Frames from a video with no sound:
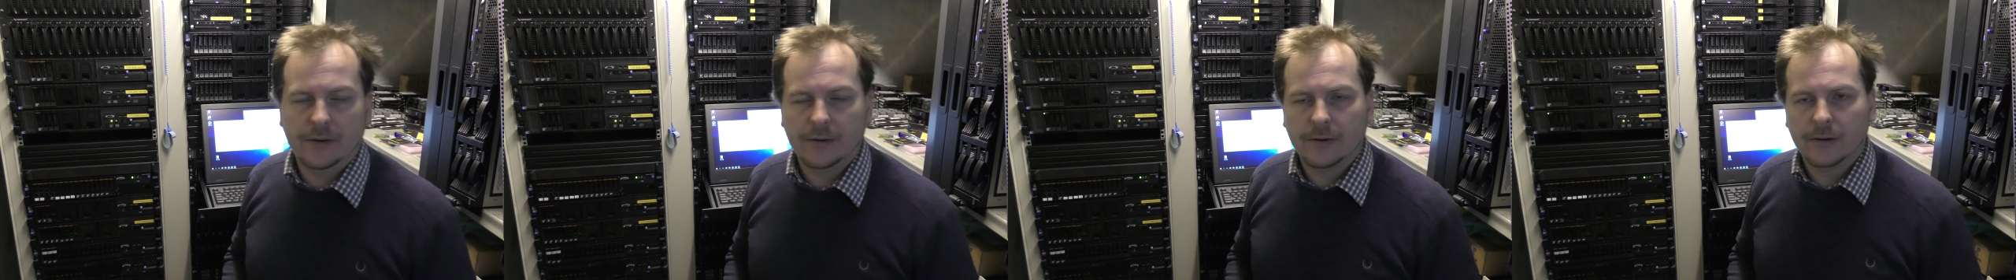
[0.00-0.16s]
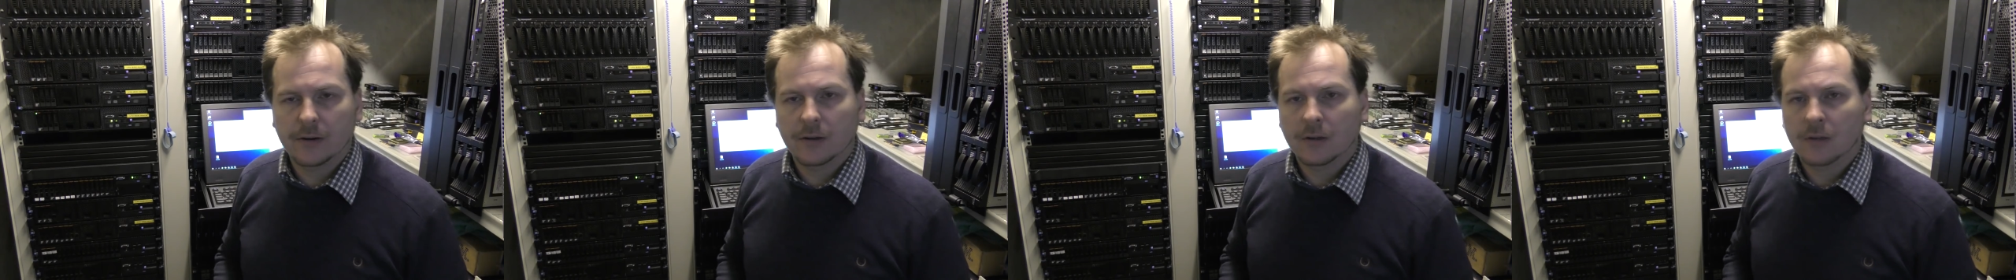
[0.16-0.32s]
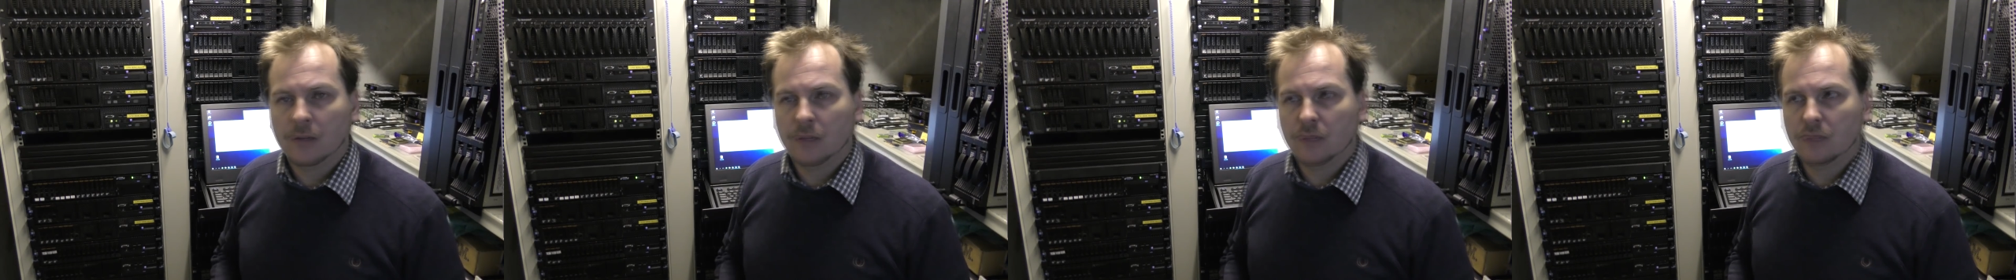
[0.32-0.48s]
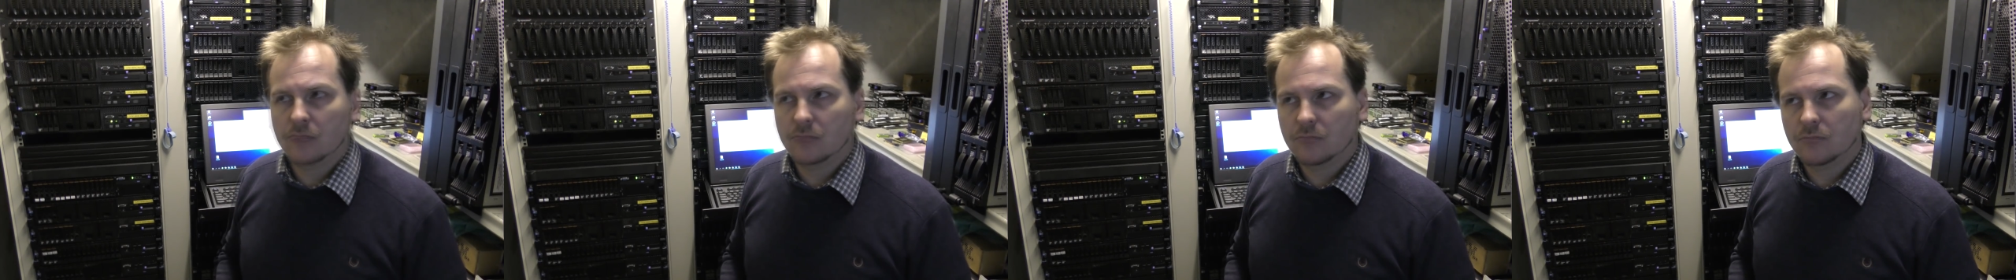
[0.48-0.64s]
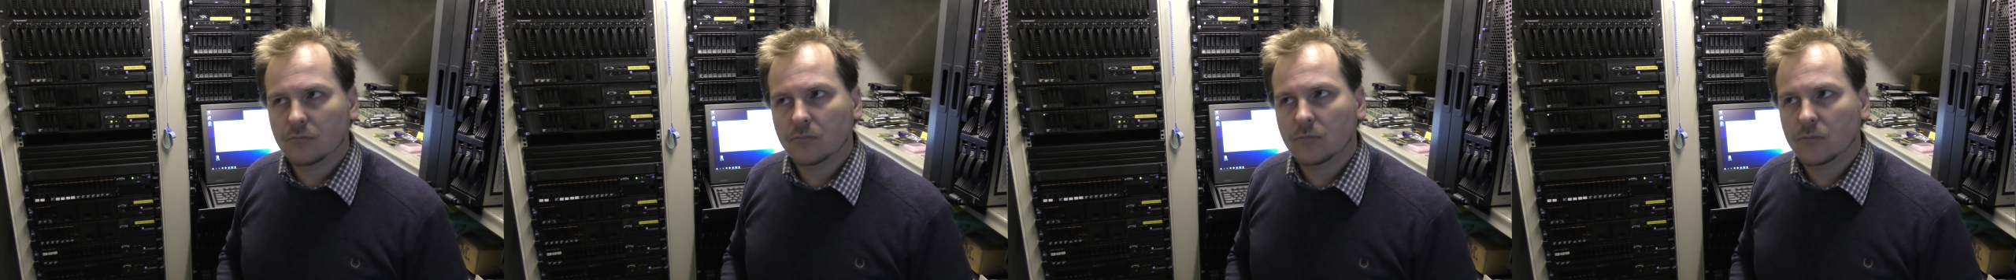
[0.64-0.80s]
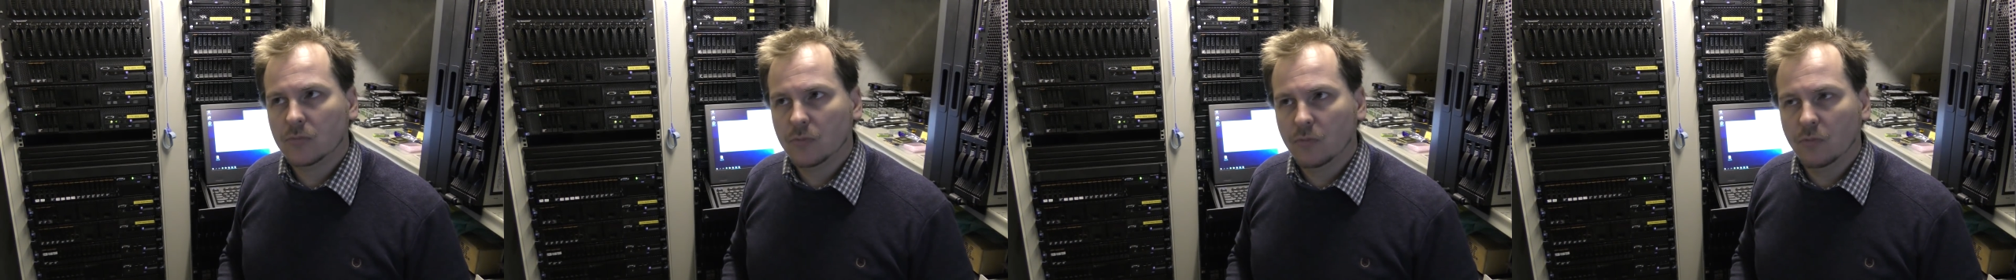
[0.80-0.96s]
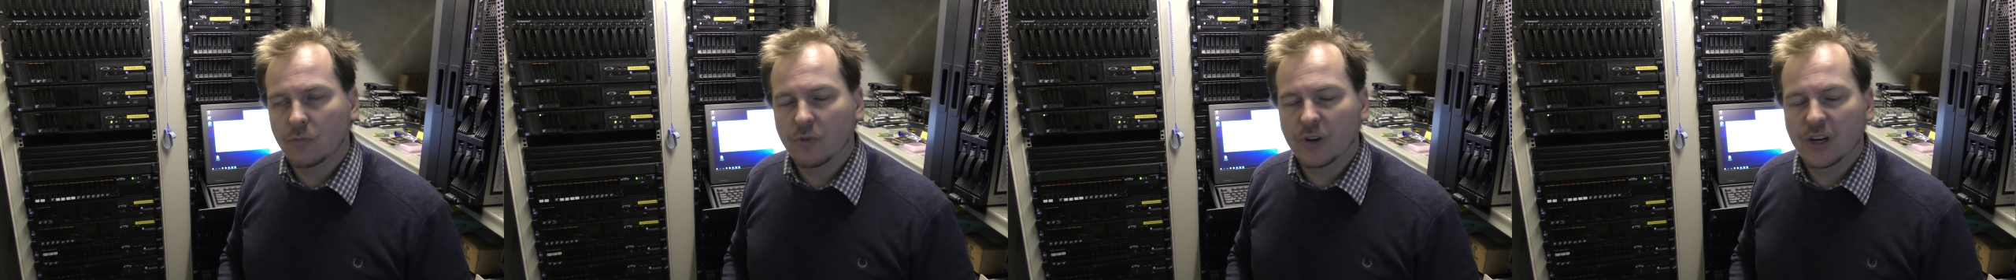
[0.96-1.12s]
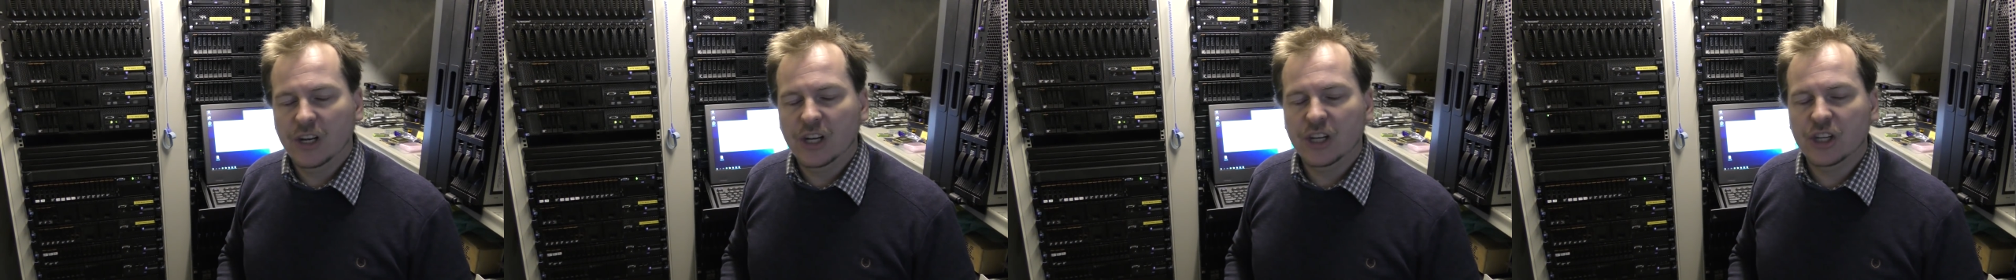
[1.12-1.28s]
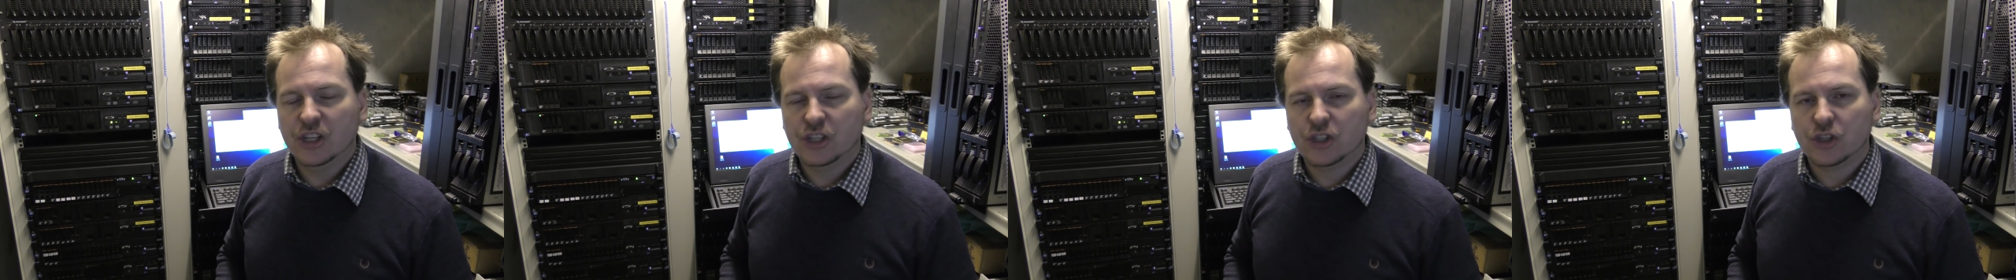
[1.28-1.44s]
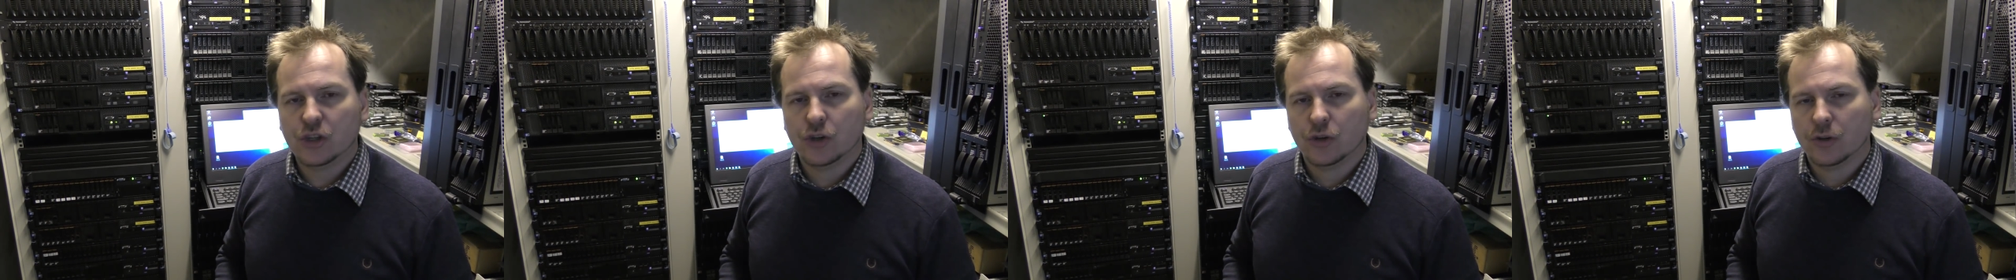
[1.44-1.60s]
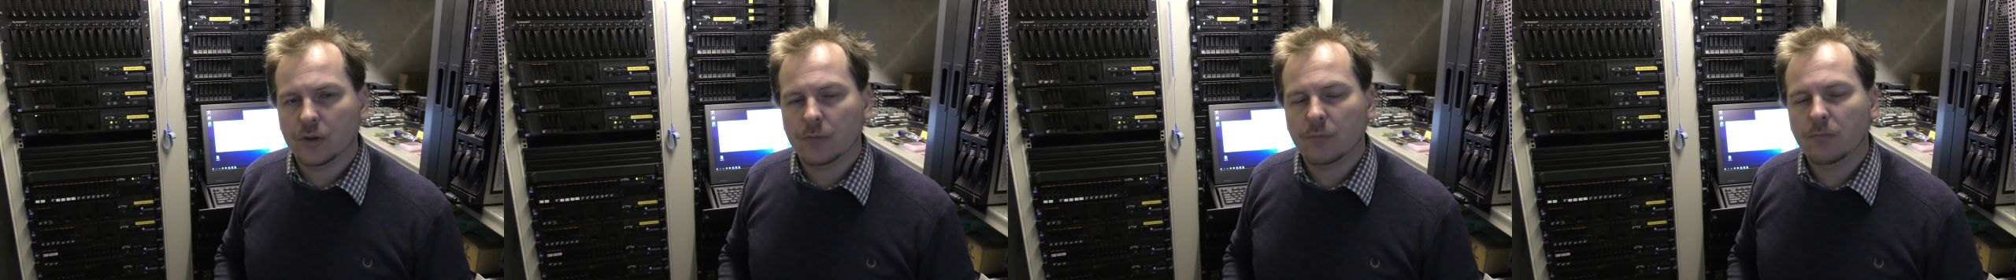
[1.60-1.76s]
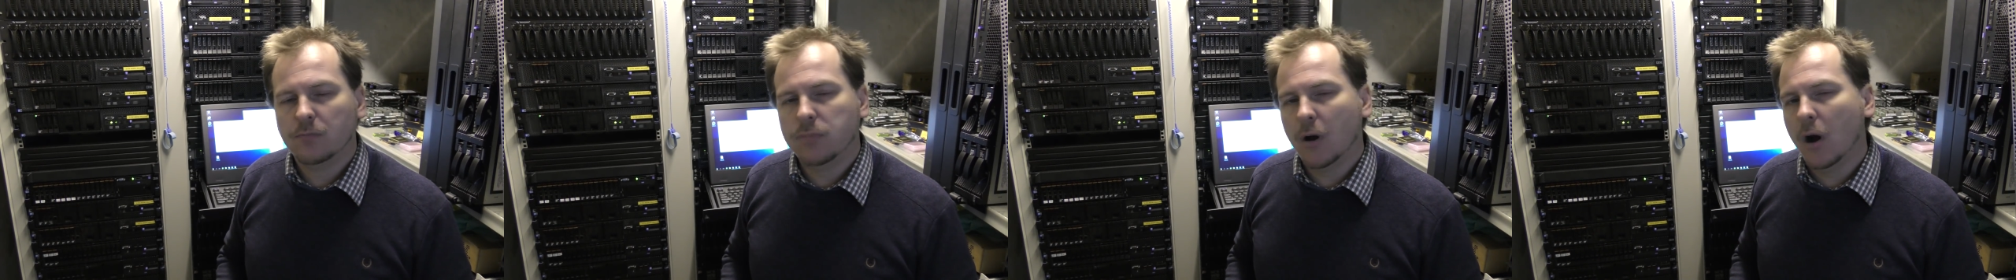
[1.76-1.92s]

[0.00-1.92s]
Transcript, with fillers: It really should